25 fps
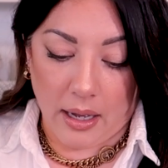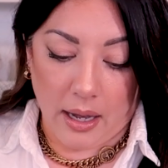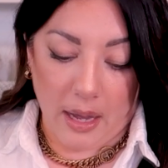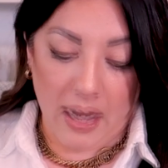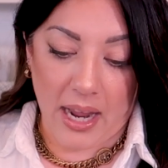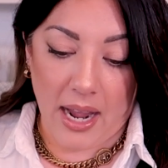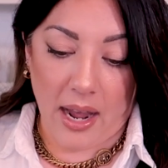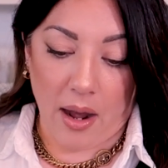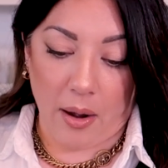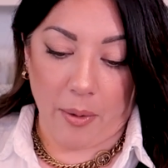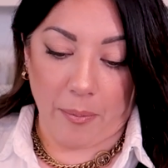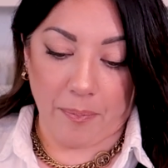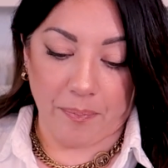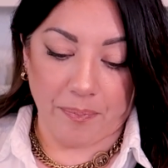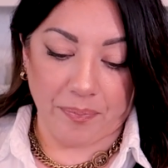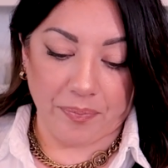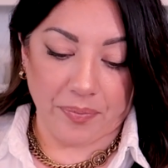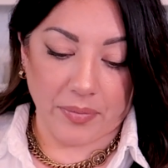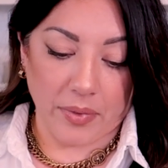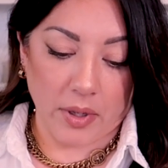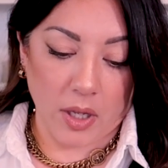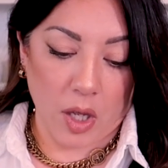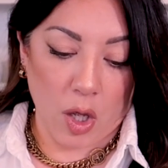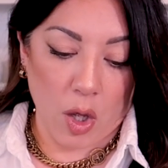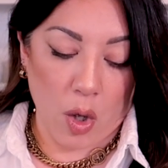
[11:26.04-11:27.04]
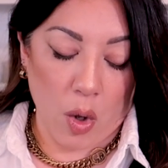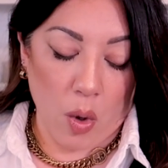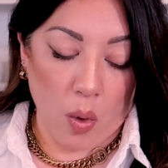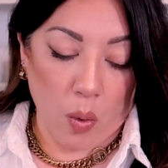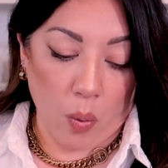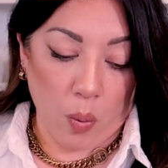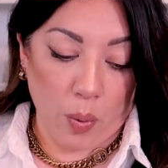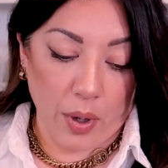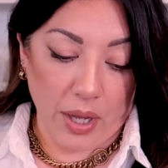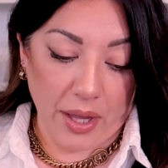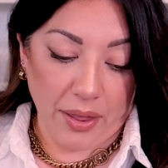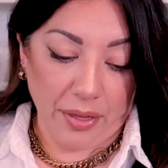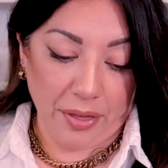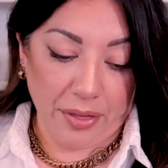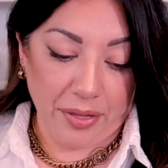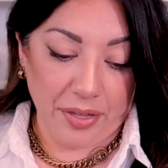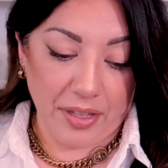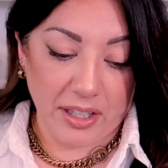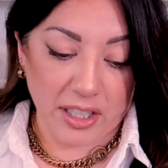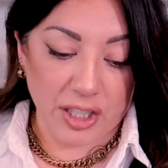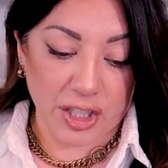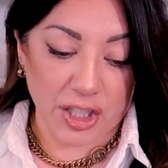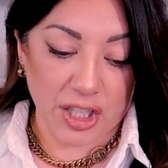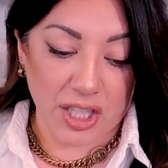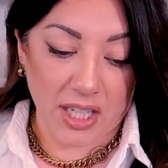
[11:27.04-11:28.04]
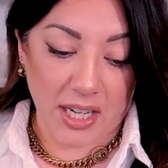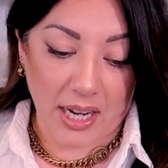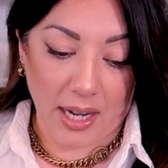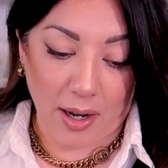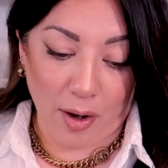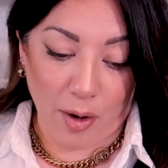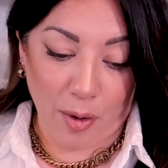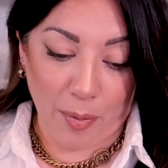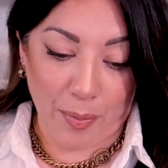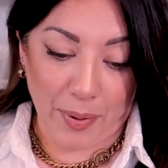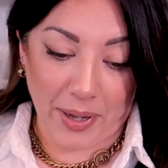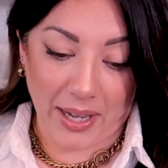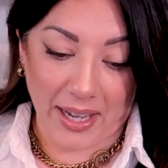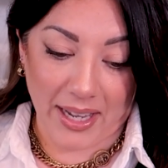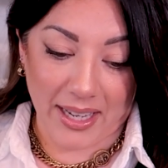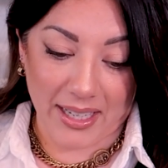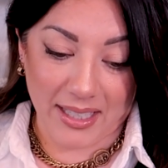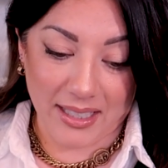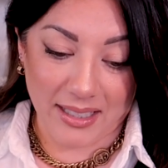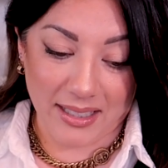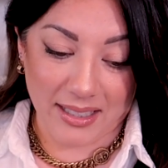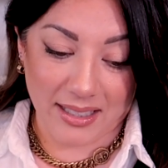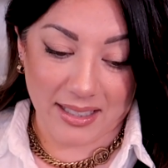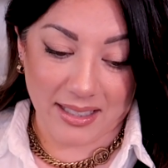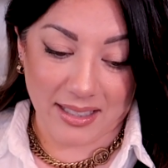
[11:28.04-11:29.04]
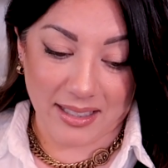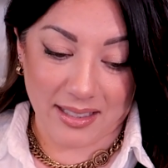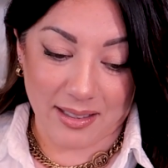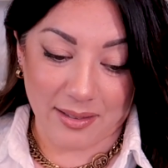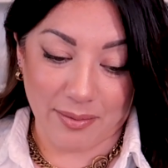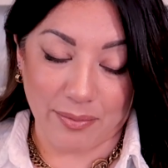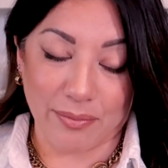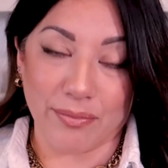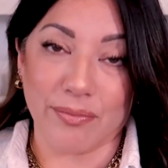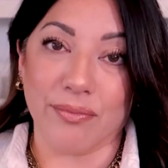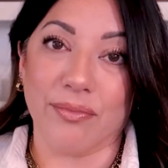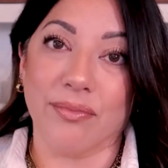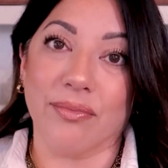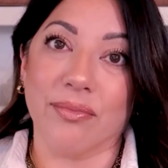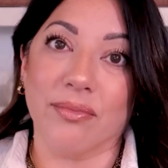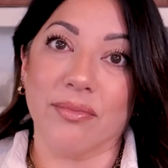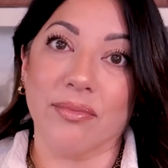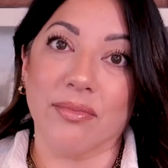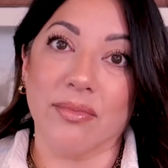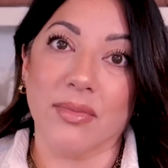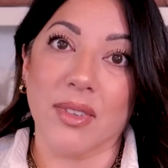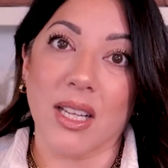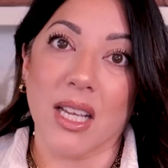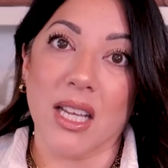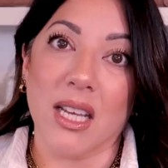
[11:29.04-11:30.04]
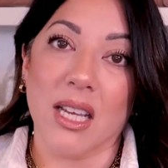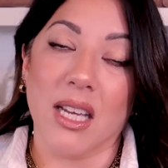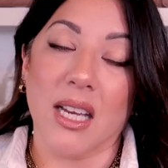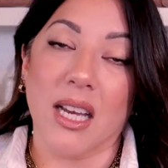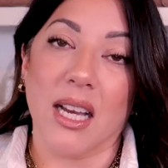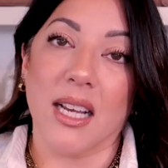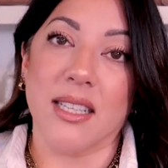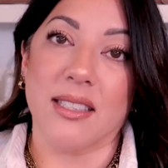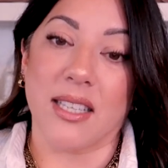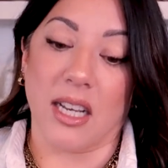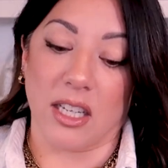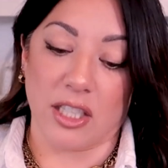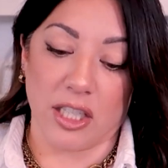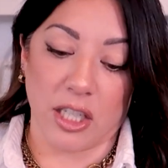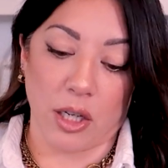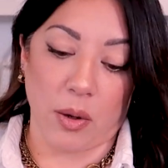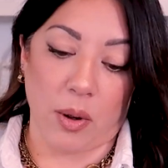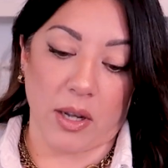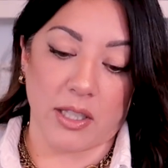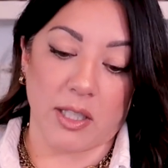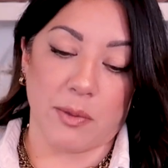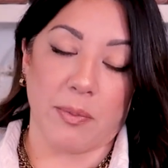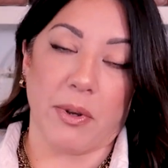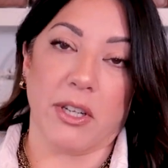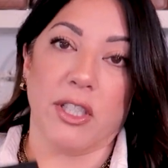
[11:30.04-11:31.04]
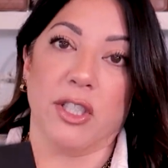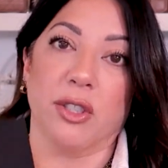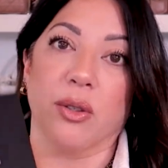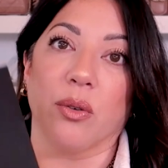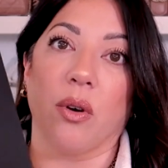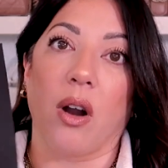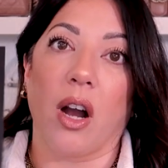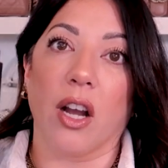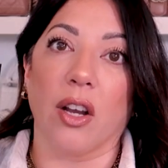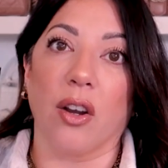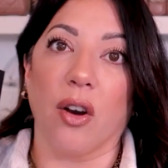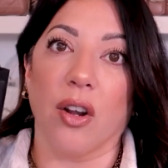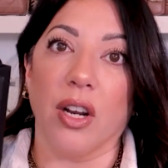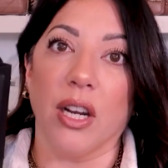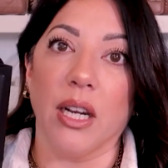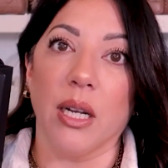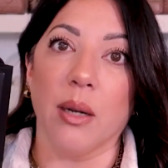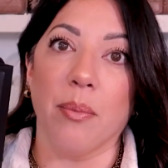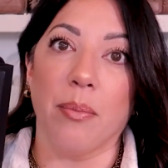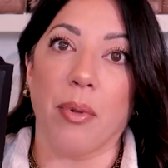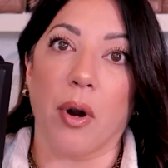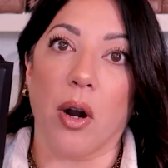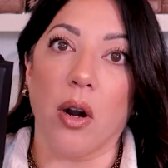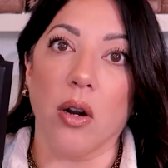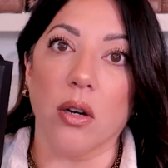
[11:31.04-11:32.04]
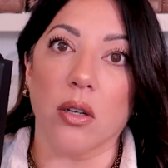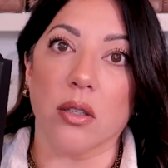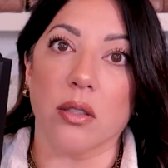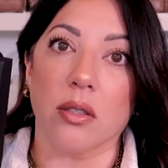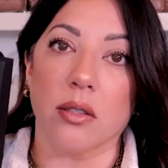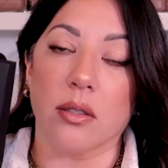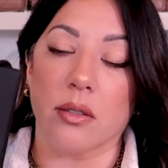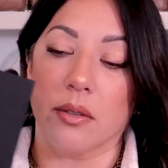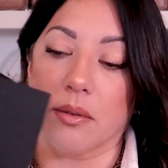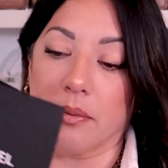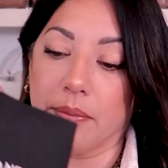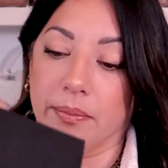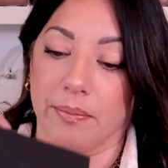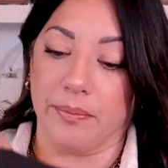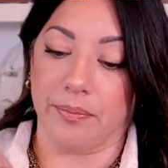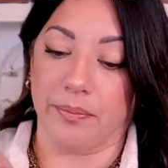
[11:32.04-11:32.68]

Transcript: now, with the Chanel piece, it's actually quite special. I got it in a box.